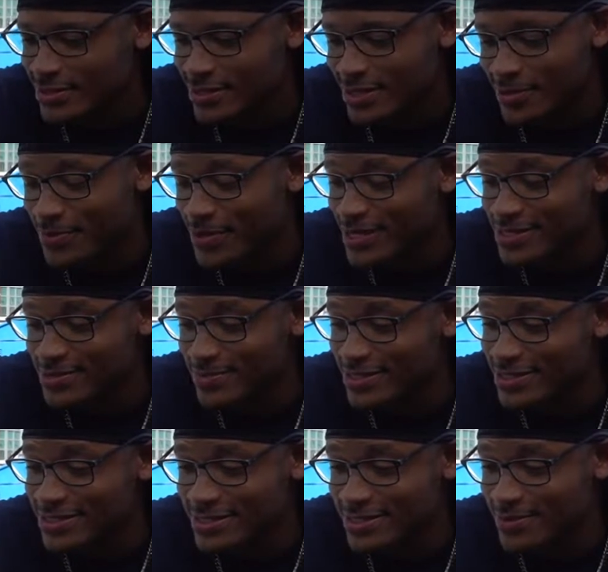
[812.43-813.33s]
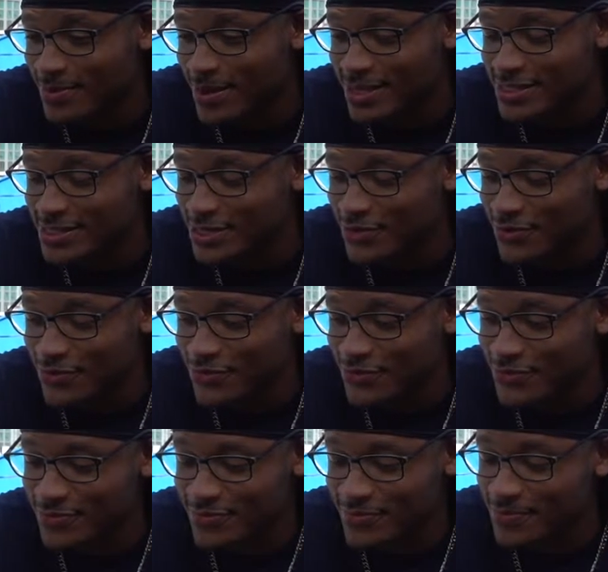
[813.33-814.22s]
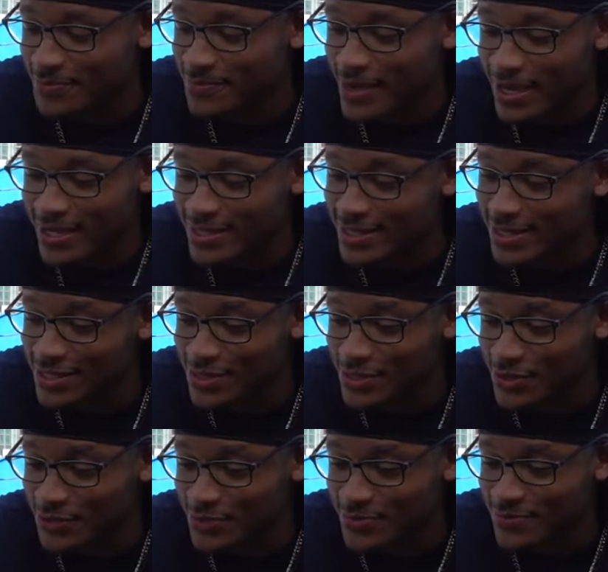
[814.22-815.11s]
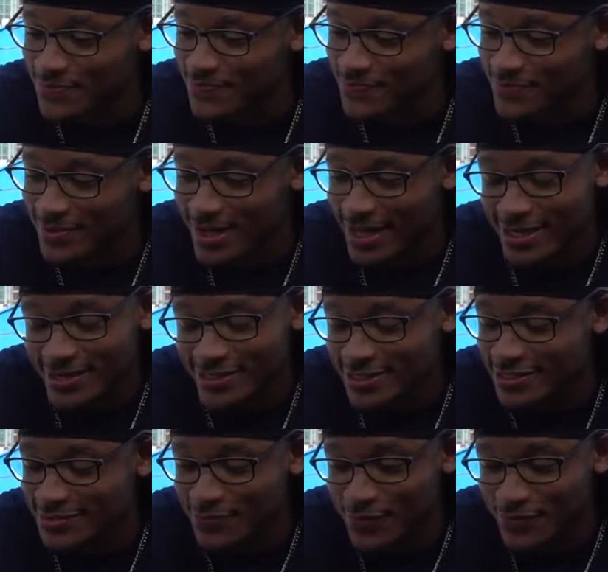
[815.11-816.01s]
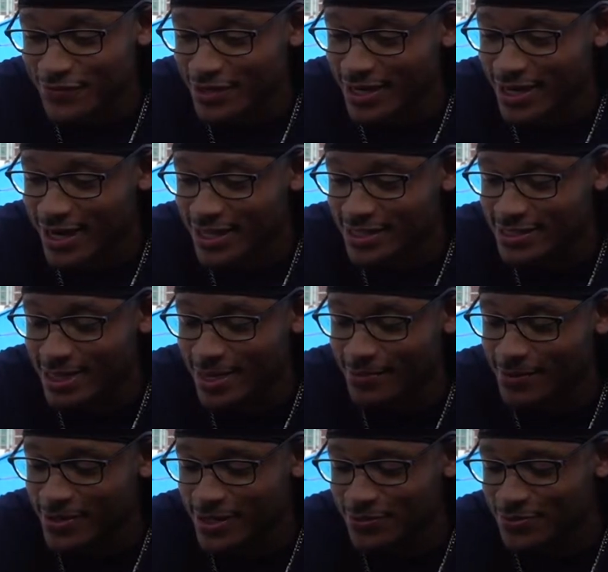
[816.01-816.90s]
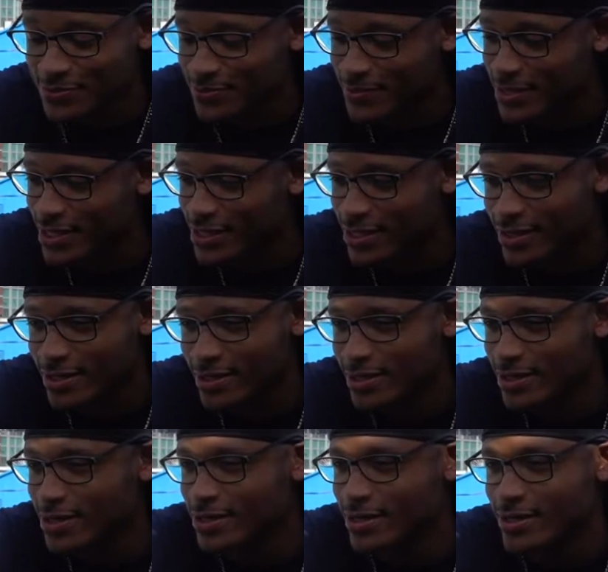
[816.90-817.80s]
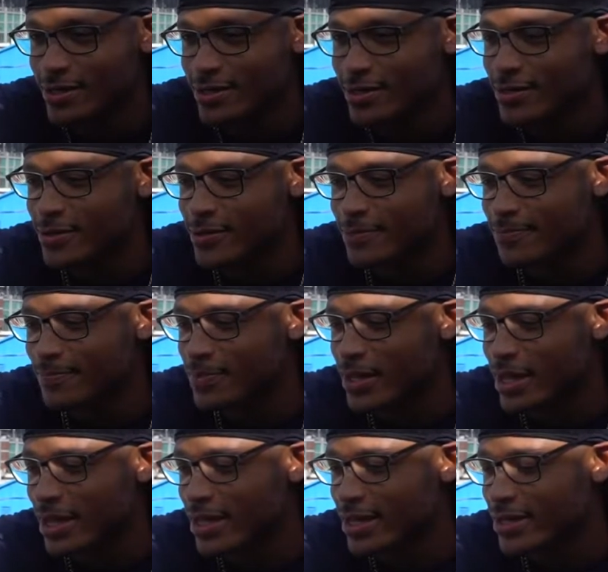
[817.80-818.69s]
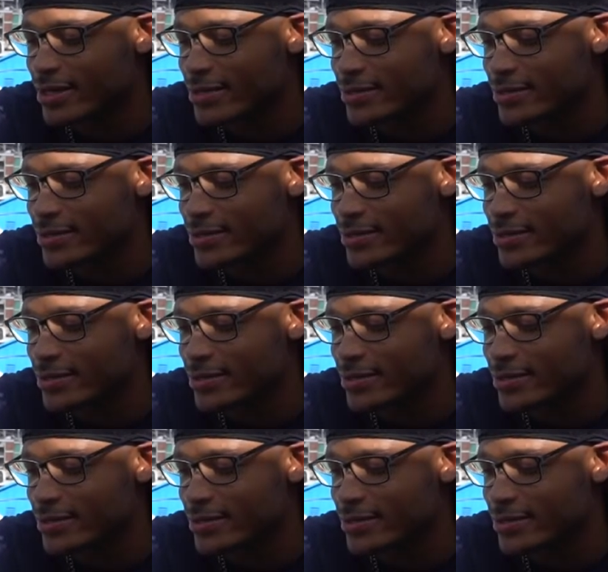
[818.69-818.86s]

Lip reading: the biggest message to myself back then, though, like just moving to that topic, it would be like